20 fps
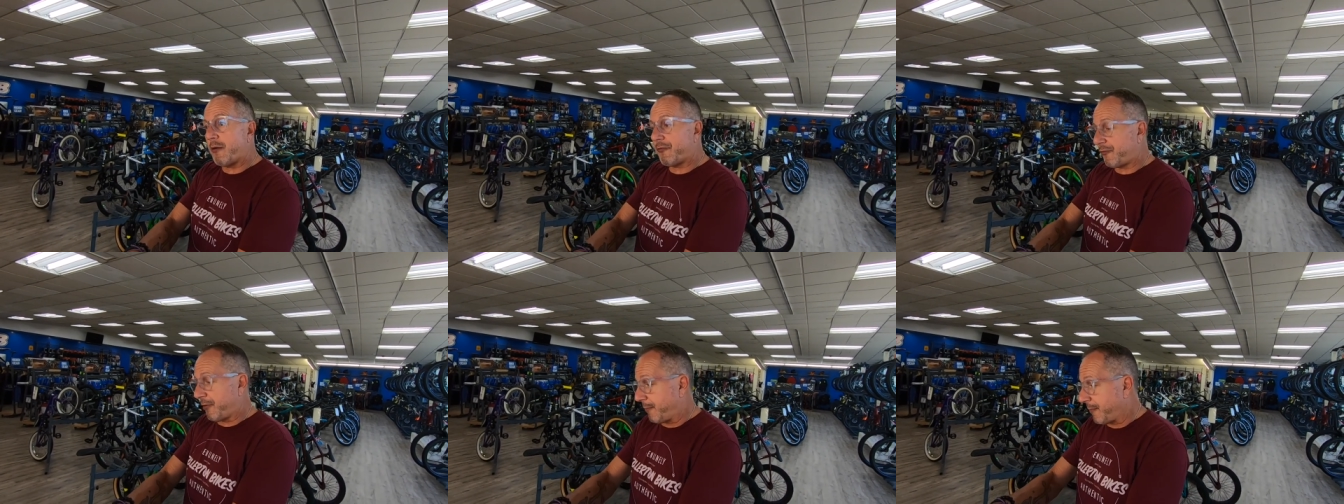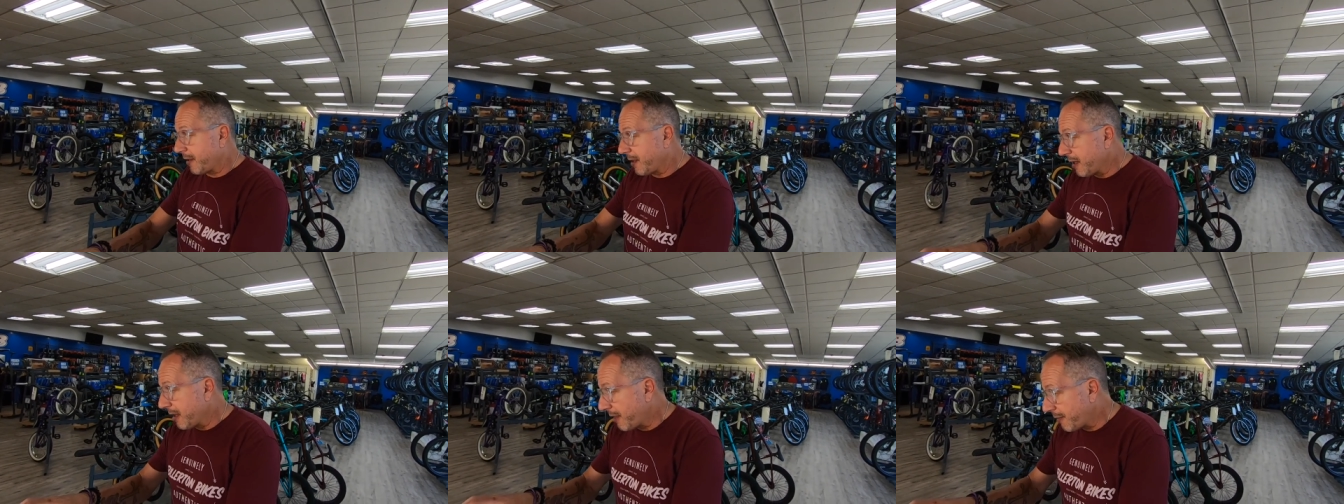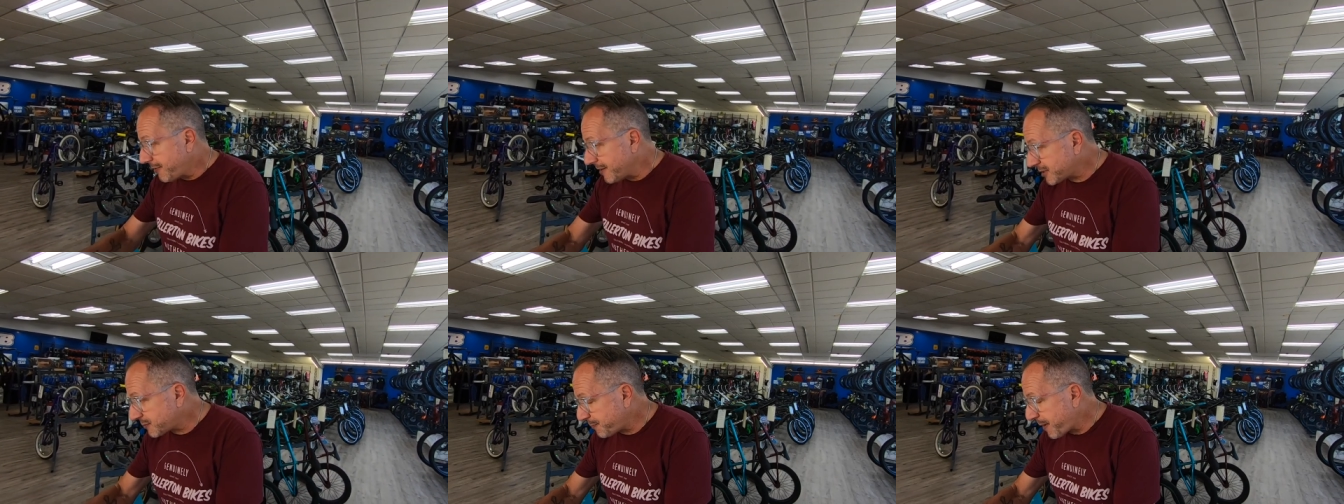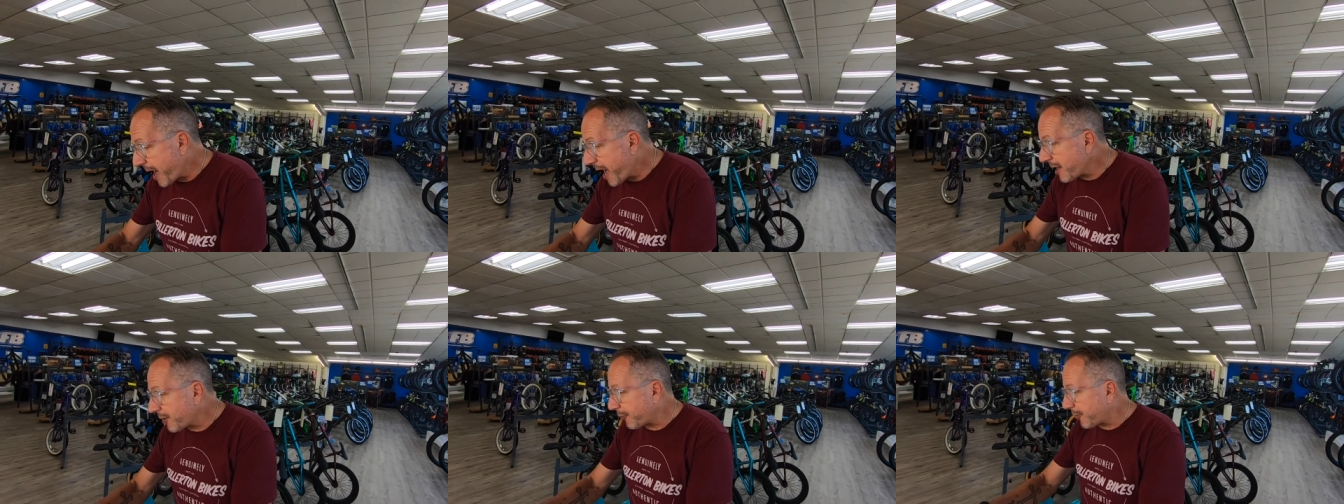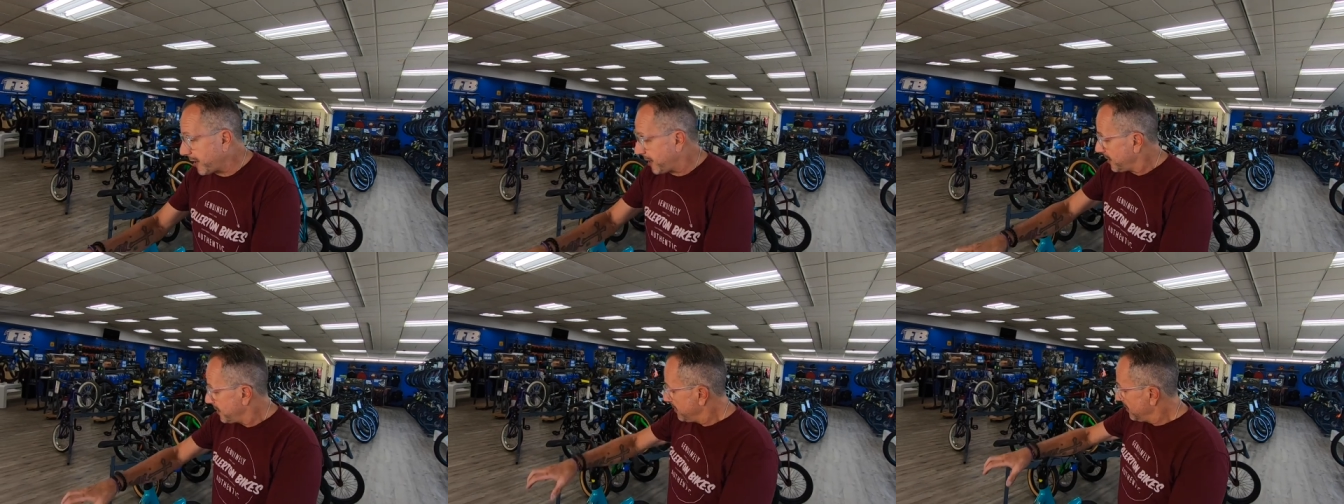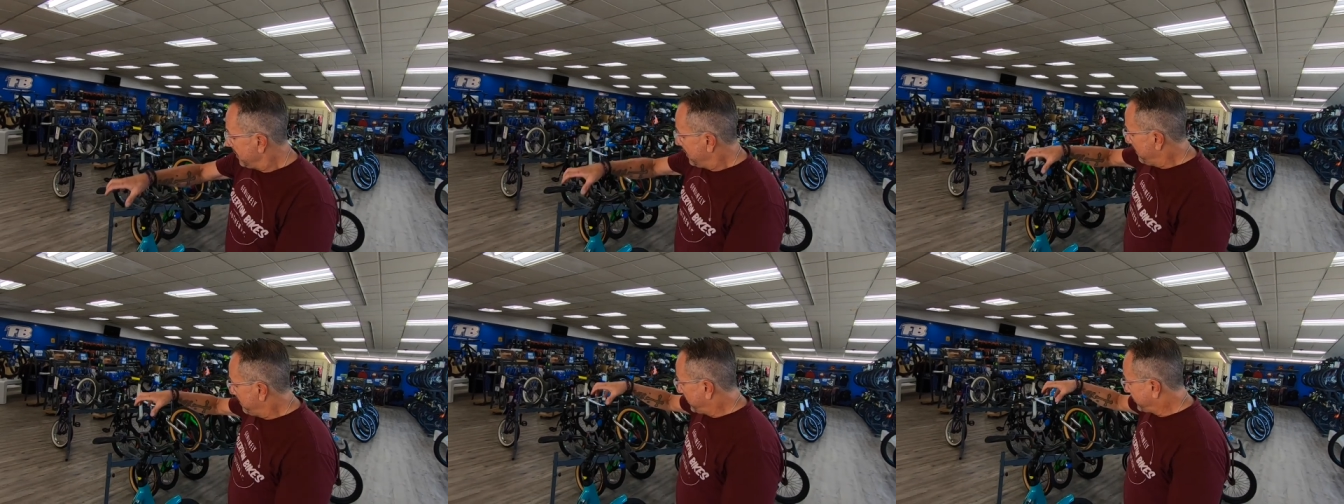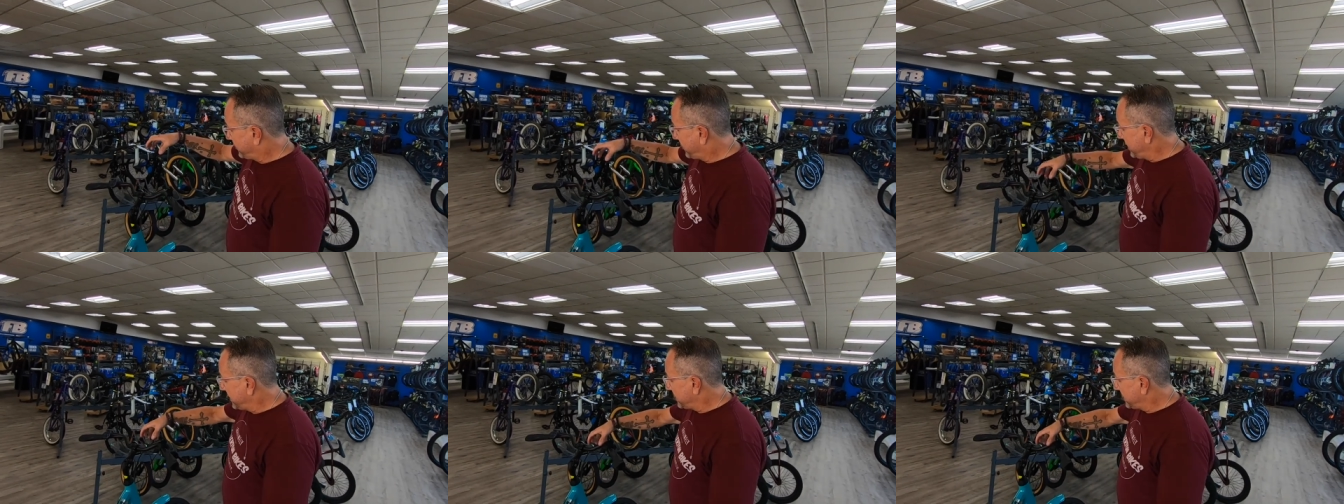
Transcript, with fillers: from this battery, but